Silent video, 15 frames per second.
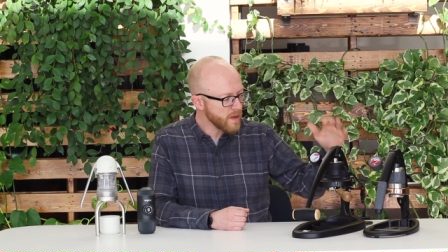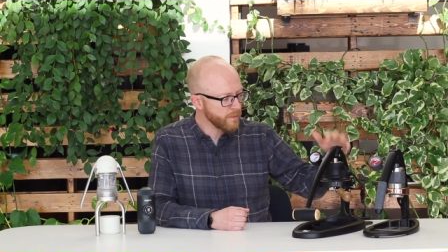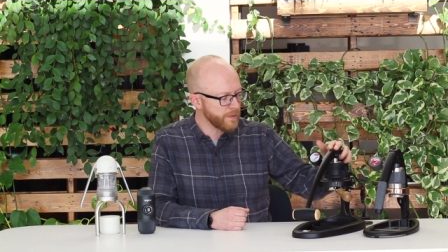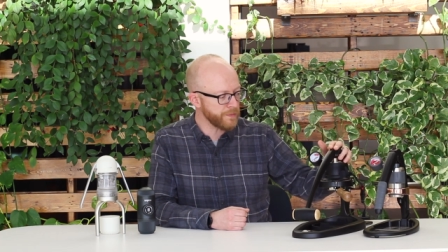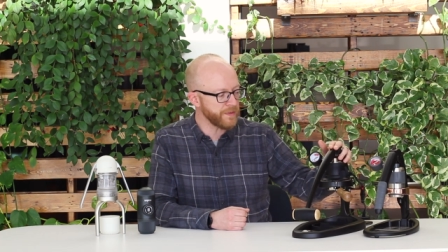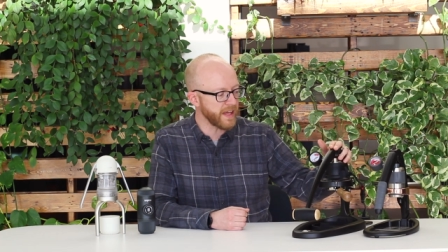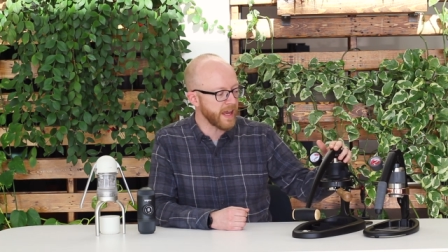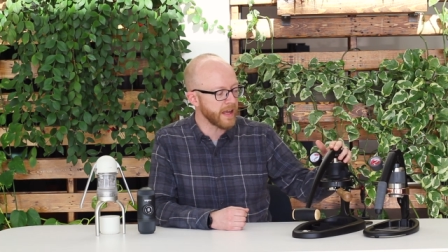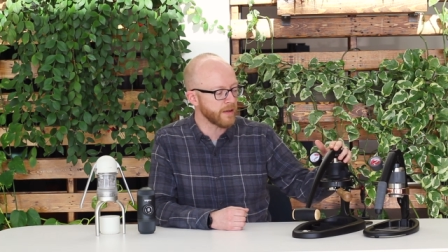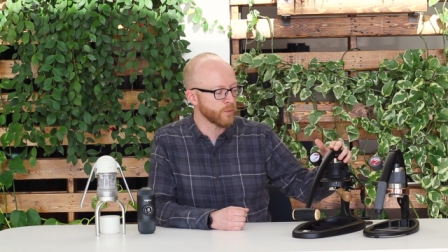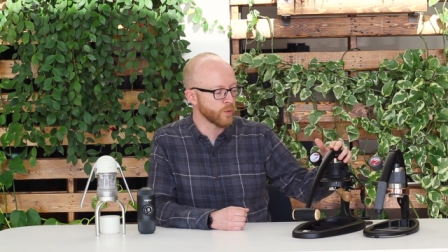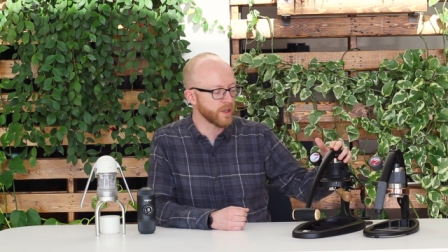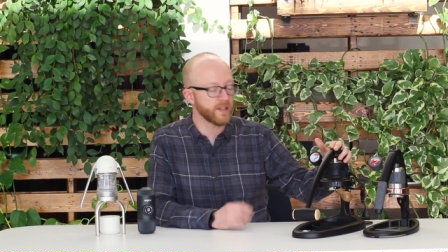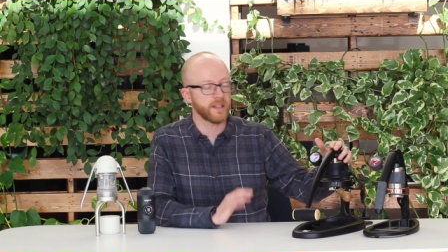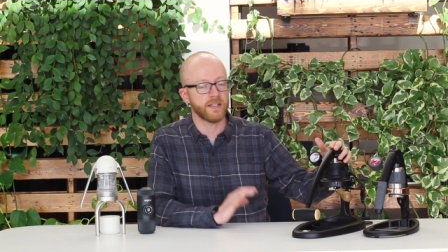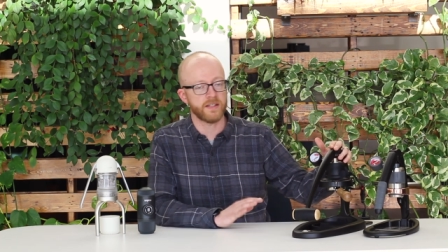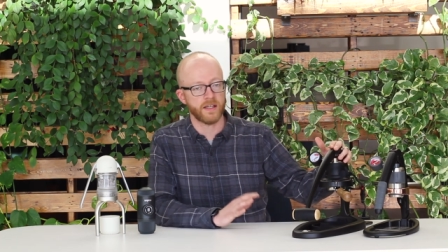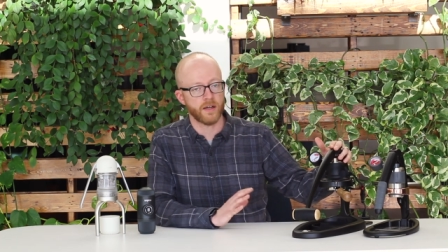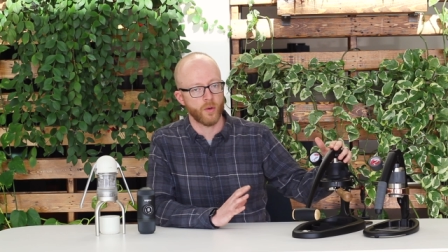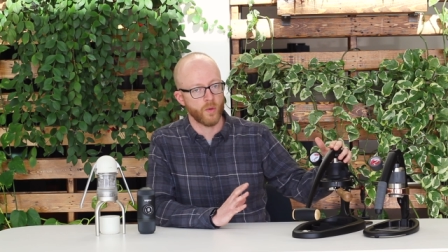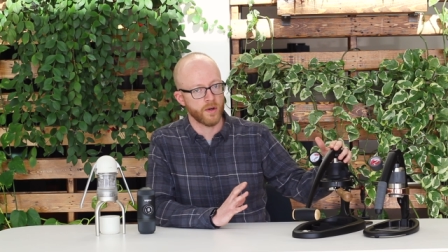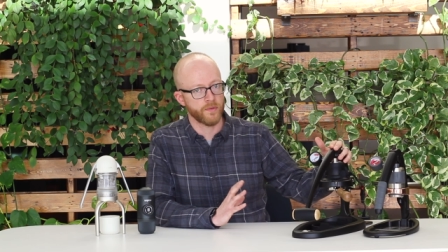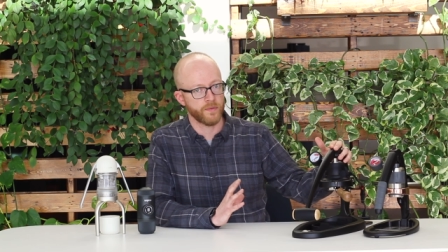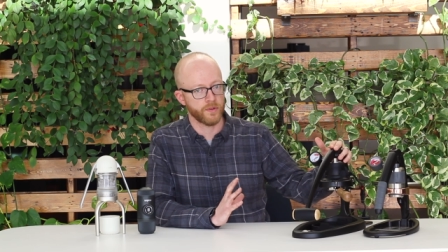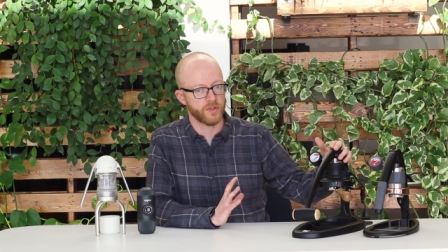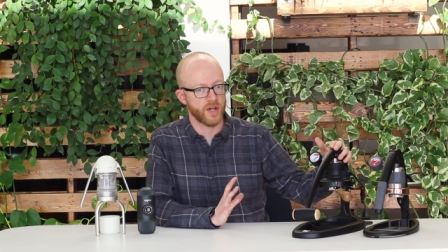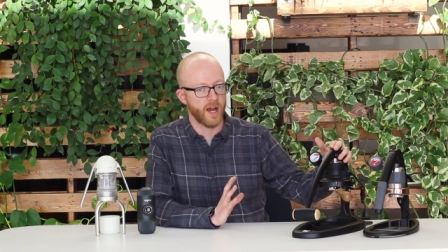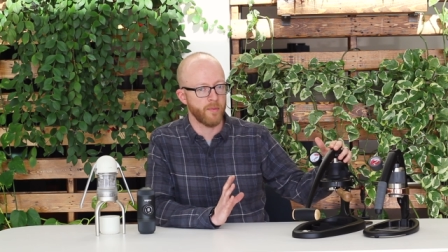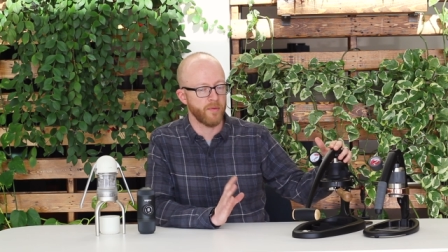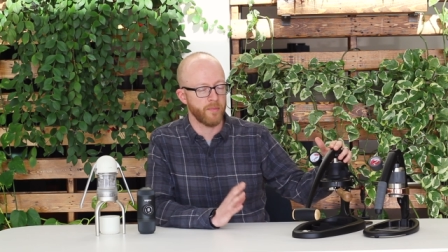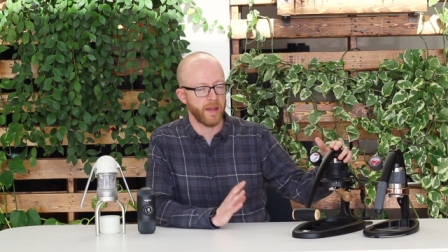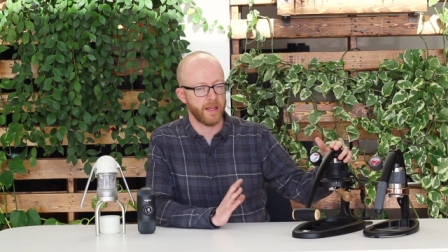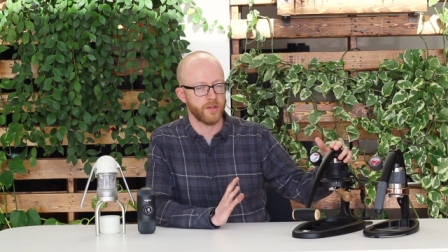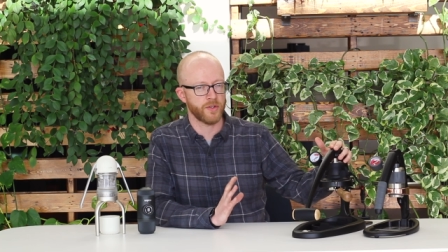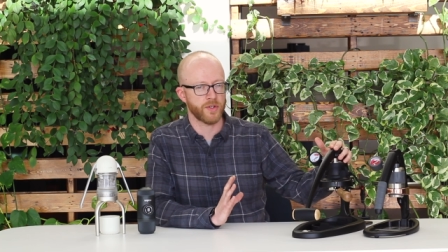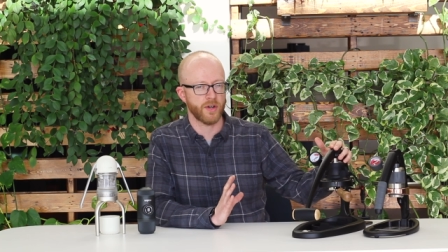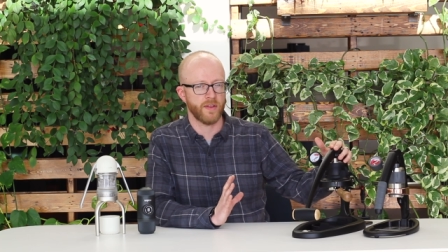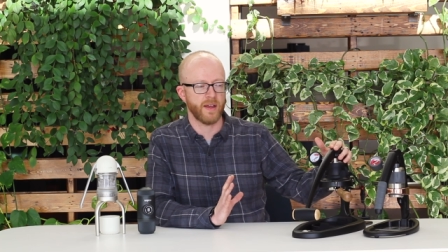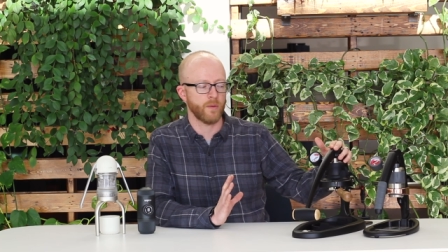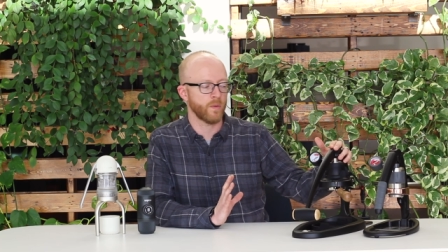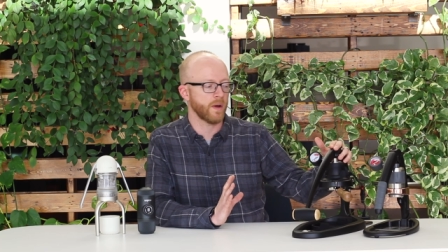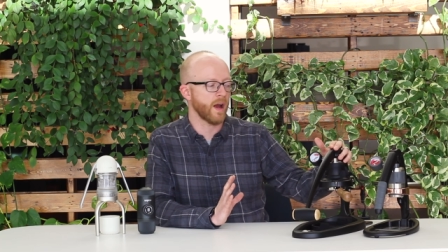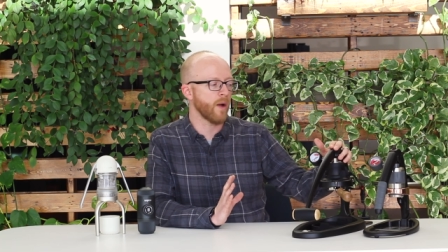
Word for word: 58 really did a wonderful job of making sure that we,